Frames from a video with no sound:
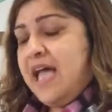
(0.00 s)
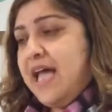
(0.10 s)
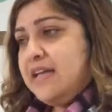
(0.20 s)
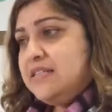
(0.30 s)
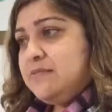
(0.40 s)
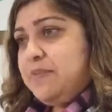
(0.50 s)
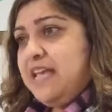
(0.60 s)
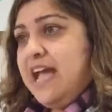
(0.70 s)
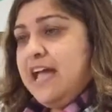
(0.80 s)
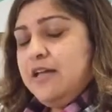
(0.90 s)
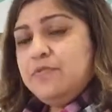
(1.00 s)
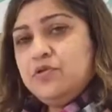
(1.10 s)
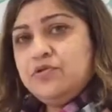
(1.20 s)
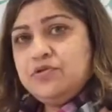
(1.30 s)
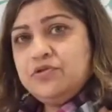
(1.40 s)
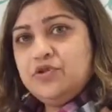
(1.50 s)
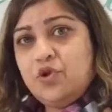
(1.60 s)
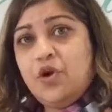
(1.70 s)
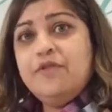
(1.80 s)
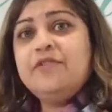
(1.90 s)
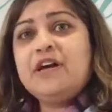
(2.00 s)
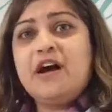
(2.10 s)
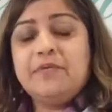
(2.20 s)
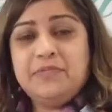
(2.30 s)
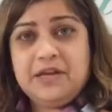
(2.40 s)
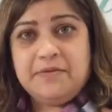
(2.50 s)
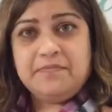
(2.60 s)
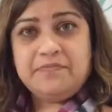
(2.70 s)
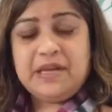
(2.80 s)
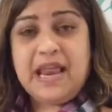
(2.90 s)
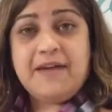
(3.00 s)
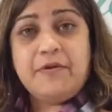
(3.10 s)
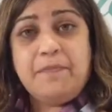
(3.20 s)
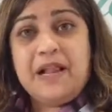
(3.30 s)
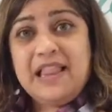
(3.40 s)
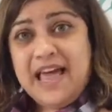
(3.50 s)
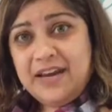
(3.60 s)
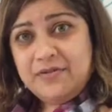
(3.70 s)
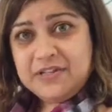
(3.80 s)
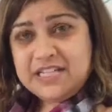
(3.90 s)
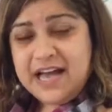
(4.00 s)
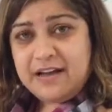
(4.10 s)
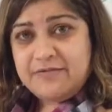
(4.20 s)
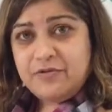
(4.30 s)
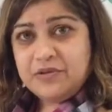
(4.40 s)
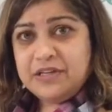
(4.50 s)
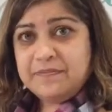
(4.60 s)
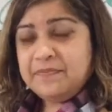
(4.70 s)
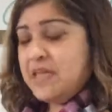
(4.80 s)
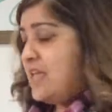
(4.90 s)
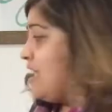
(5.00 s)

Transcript: and be able to overcome them and have a plan of attack for them.